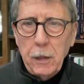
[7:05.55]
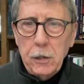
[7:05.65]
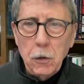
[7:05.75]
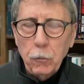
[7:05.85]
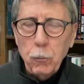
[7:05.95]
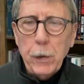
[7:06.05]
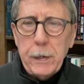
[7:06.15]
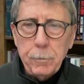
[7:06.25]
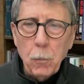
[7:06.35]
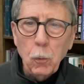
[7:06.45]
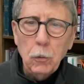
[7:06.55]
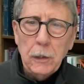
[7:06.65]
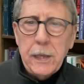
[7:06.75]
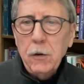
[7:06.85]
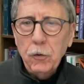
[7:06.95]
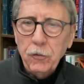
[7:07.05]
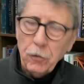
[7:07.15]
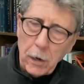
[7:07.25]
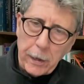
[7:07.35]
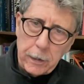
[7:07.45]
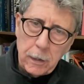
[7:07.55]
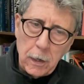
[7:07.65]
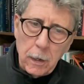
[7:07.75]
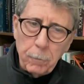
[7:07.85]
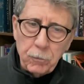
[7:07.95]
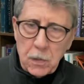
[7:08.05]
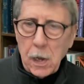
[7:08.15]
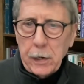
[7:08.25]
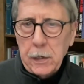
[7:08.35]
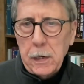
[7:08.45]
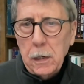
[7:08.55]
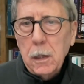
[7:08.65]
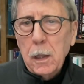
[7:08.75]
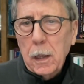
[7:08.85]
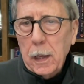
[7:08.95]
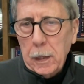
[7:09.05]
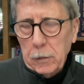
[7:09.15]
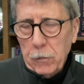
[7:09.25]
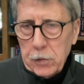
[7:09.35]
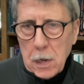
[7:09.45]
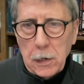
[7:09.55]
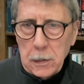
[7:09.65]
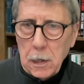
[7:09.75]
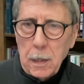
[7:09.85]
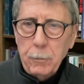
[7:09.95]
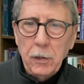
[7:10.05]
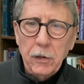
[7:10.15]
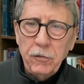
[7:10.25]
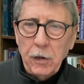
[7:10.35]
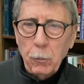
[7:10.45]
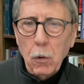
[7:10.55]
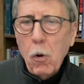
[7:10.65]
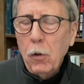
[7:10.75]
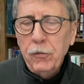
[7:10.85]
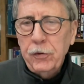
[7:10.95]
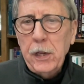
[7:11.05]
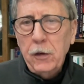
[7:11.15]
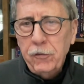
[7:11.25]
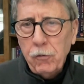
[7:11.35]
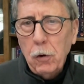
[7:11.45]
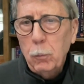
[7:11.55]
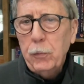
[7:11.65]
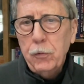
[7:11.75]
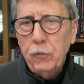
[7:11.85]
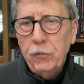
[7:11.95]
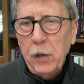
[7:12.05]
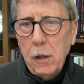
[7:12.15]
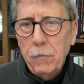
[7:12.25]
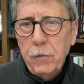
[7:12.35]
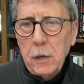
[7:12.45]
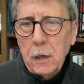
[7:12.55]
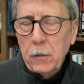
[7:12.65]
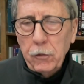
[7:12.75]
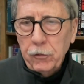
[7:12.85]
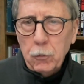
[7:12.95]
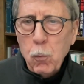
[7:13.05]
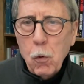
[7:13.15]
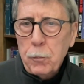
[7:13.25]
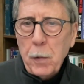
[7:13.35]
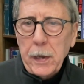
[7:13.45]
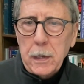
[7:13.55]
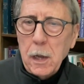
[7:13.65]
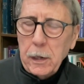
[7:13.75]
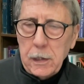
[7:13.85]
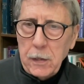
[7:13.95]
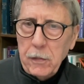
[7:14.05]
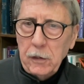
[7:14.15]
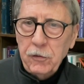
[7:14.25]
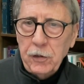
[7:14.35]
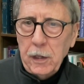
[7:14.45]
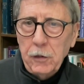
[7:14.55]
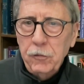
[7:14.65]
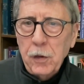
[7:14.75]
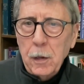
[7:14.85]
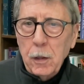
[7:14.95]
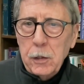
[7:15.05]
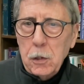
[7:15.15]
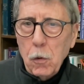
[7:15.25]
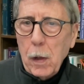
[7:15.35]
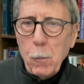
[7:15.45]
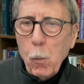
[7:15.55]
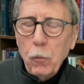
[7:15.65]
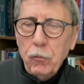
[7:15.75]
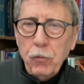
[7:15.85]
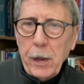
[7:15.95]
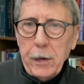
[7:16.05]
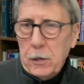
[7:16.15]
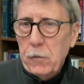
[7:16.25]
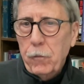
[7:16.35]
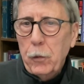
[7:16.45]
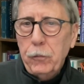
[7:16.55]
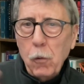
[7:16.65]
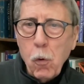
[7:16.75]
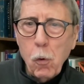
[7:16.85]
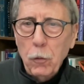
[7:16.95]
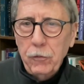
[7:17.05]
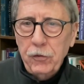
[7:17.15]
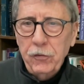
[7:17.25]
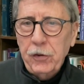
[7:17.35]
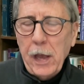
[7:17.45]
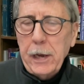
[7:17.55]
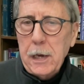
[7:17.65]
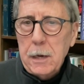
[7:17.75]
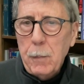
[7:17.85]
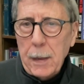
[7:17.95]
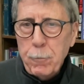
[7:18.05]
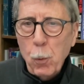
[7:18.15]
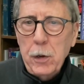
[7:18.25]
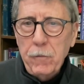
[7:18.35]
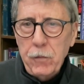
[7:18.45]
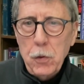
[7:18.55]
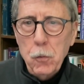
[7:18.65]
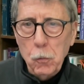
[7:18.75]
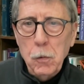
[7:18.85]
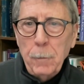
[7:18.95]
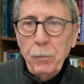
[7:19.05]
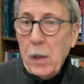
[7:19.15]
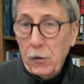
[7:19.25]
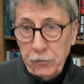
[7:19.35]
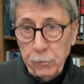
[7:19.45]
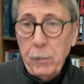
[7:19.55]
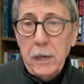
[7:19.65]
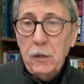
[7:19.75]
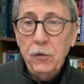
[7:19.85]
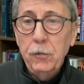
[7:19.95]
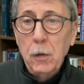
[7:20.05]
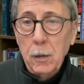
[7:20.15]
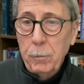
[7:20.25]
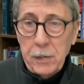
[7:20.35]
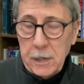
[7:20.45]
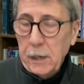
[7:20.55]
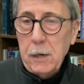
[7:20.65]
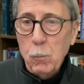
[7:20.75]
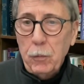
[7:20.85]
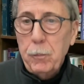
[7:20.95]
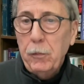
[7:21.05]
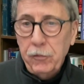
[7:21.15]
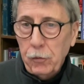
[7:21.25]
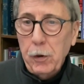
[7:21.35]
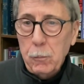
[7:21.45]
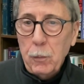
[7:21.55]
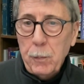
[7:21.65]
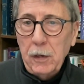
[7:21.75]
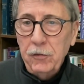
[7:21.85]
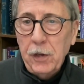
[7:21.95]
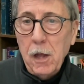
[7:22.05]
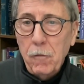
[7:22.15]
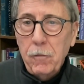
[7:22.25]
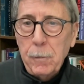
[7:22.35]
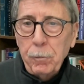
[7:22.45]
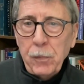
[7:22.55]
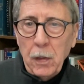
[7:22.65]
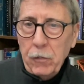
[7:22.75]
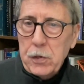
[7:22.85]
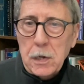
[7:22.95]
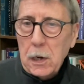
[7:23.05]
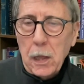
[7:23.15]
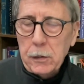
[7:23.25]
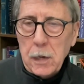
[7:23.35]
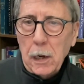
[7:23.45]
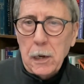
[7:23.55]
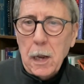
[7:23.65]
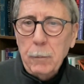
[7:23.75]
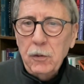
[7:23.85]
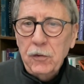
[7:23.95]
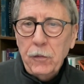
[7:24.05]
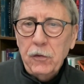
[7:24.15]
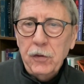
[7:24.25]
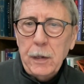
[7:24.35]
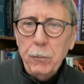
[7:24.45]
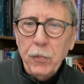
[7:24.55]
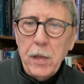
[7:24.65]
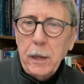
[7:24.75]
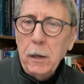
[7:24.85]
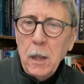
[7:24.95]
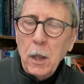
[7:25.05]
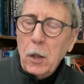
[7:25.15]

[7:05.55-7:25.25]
You know, great moral leaders like Gandhi and the Dalai Lama, etc., all say start with yourself. There's a quote by Gandhi that says, you know, I won't try to convert the whole of society to my point of view. I'll make a beginning with starting with myself. And the Dalai Lama said the same thing.